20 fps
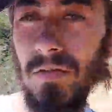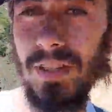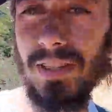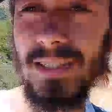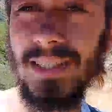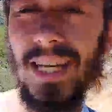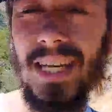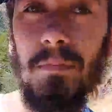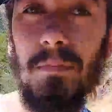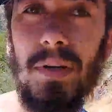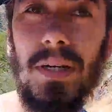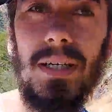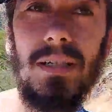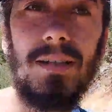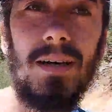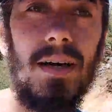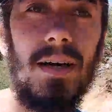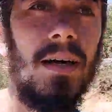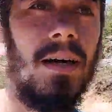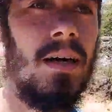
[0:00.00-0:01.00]
the steep
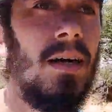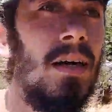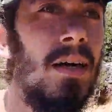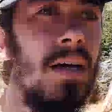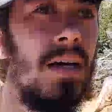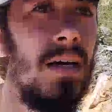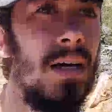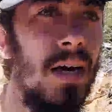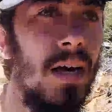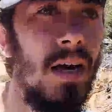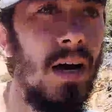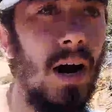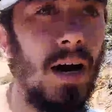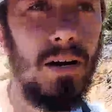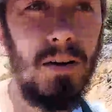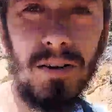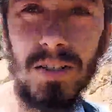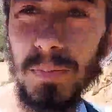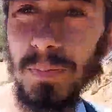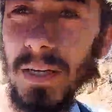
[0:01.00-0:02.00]
bit. I
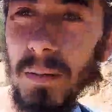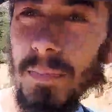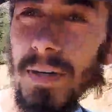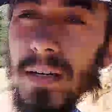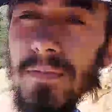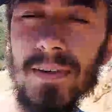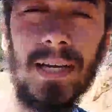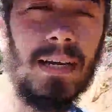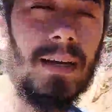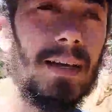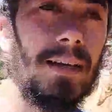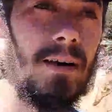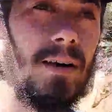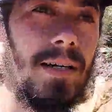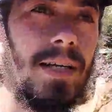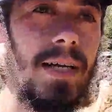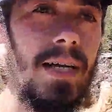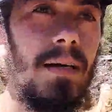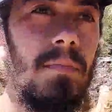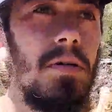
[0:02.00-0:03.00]
know it's been a bit of an incline
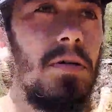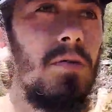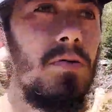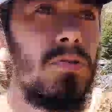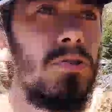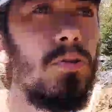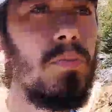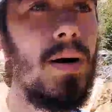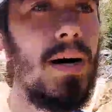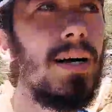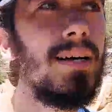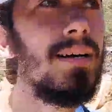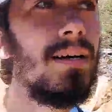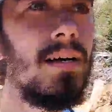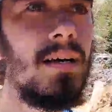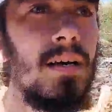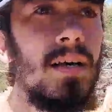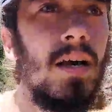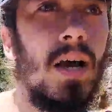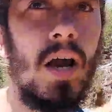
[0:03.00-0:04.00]
here, but not too bad.
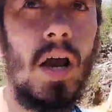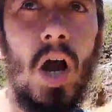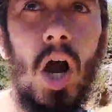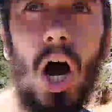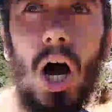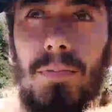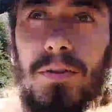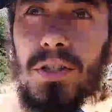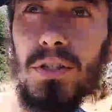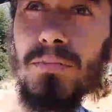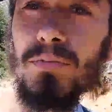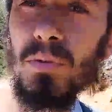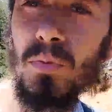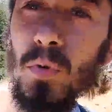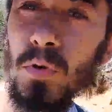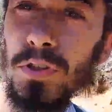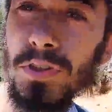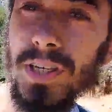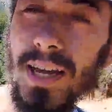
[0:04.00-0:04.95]
I presume towards the